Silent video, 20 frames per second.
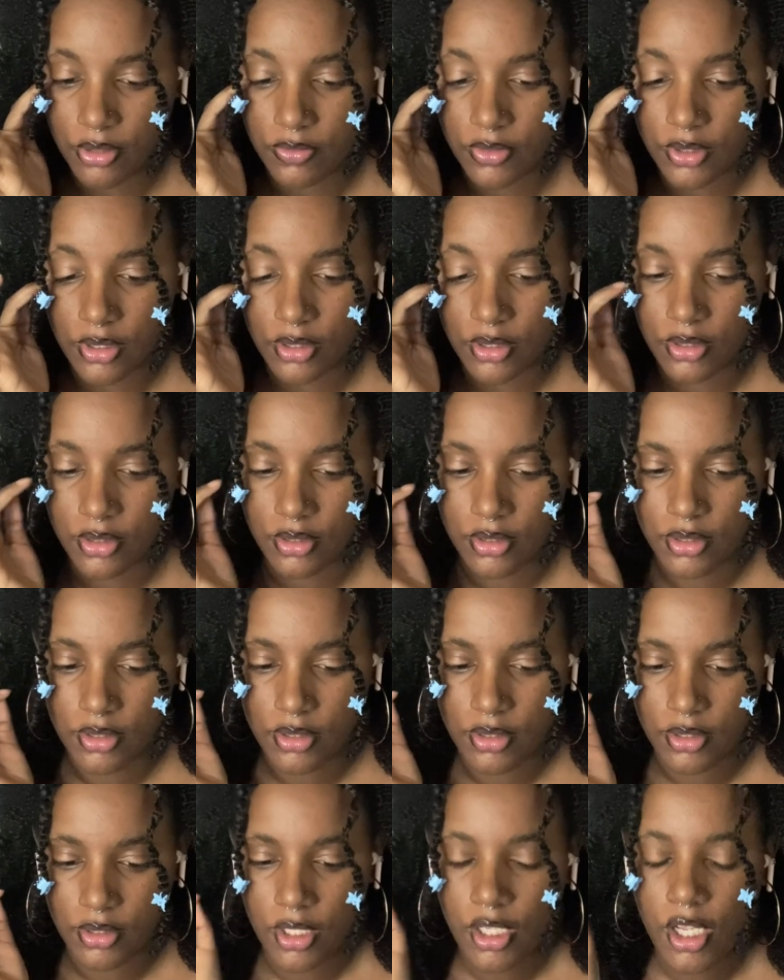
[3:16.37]
huh?
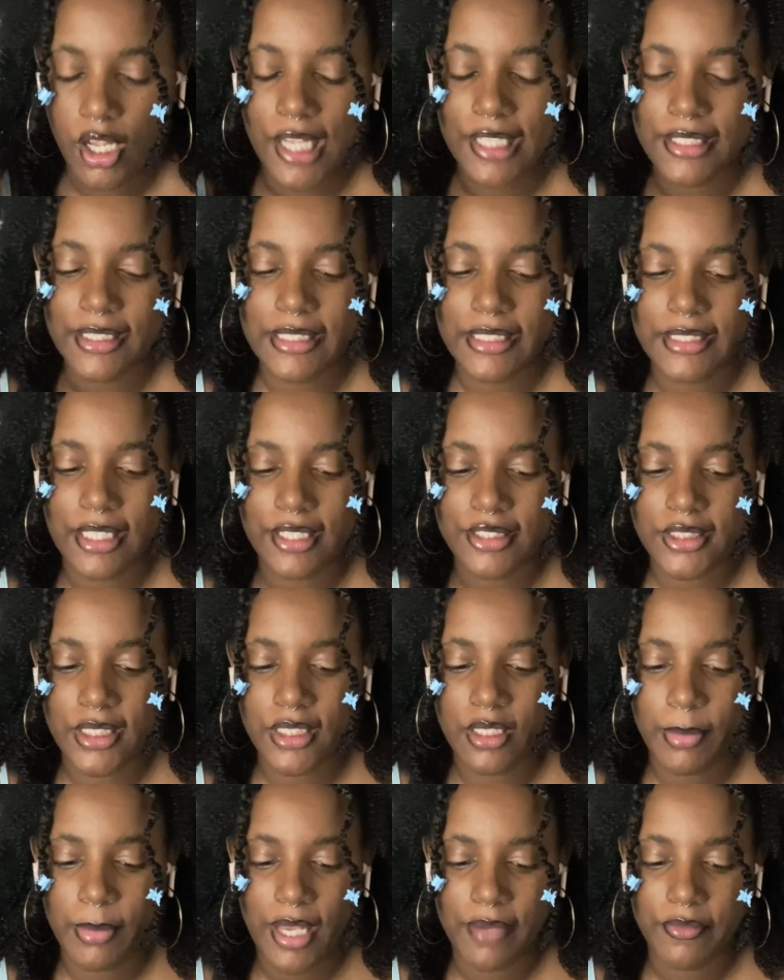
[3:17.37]
And this how she
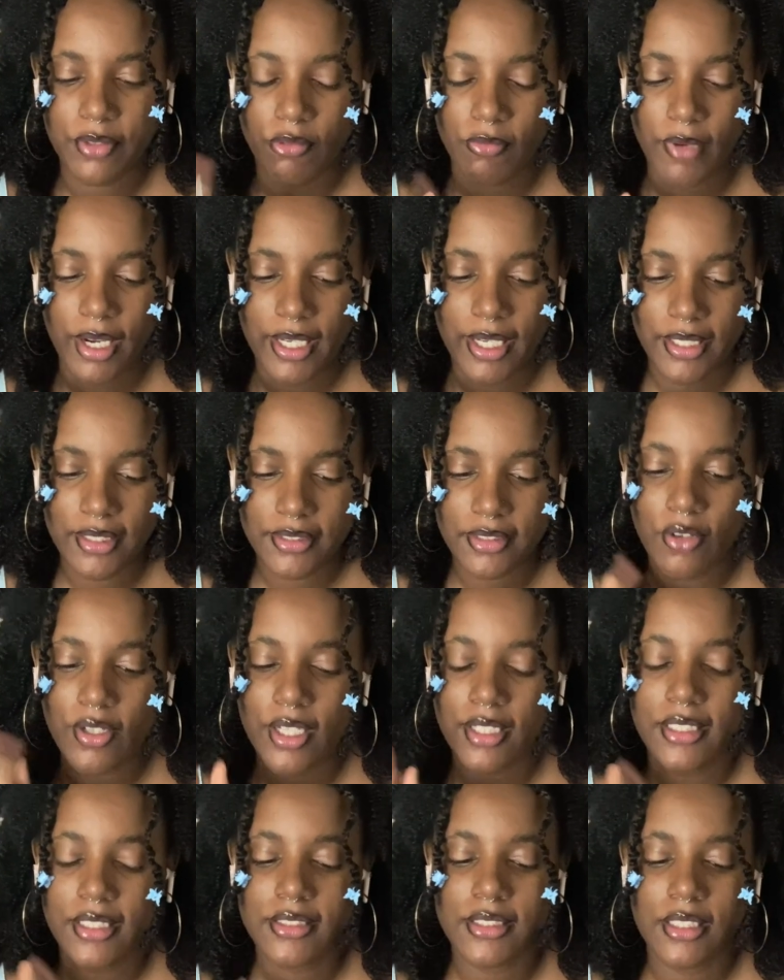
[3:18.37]
ended up having to raise. Okay,
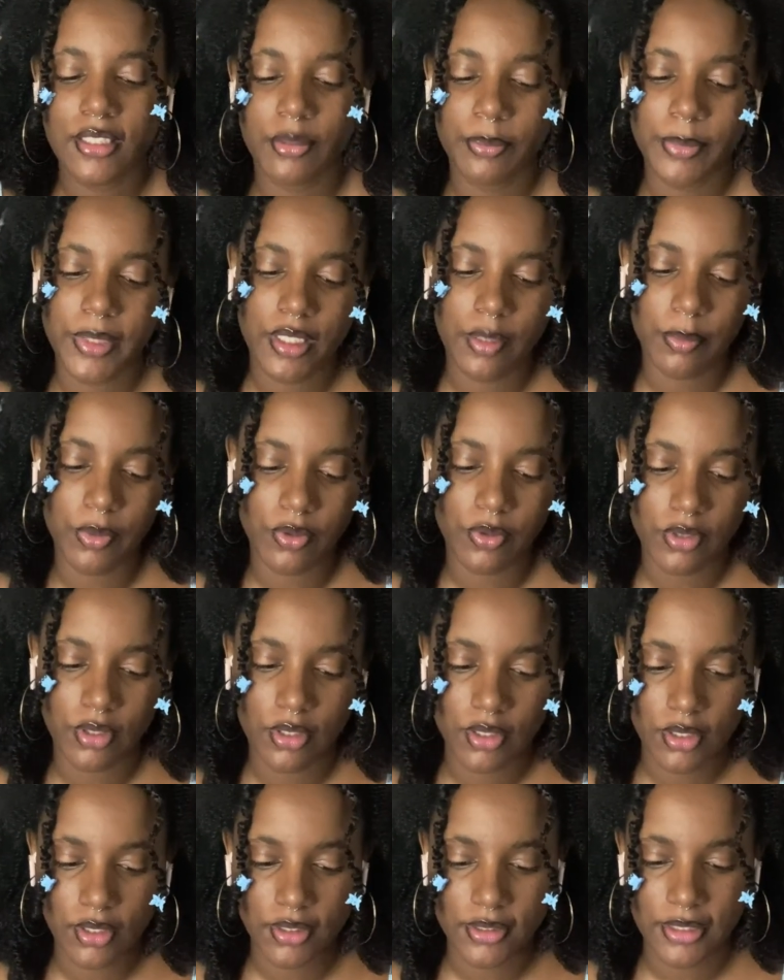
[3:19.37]
this him being born,
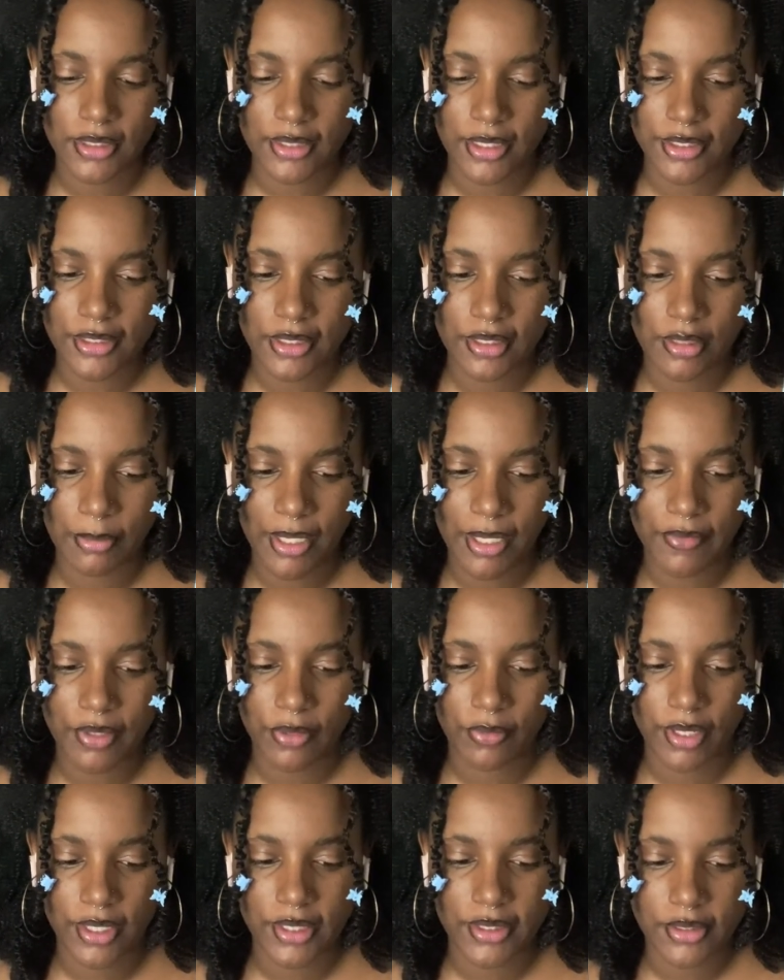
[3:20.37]
because this how she ended up having to
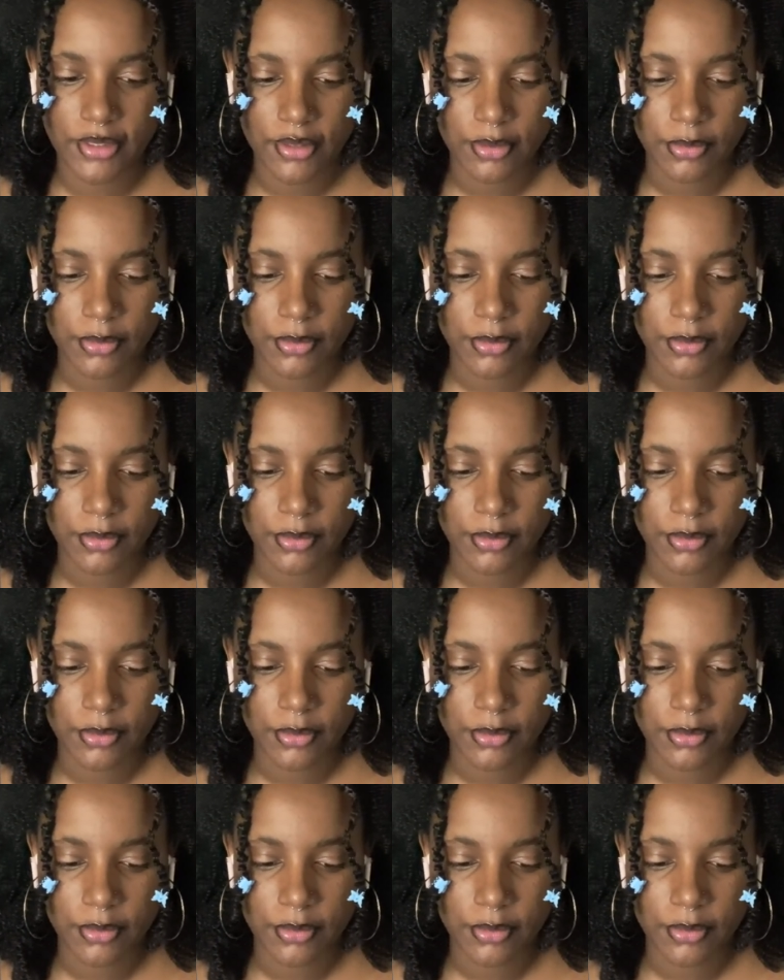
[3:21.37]
raise him.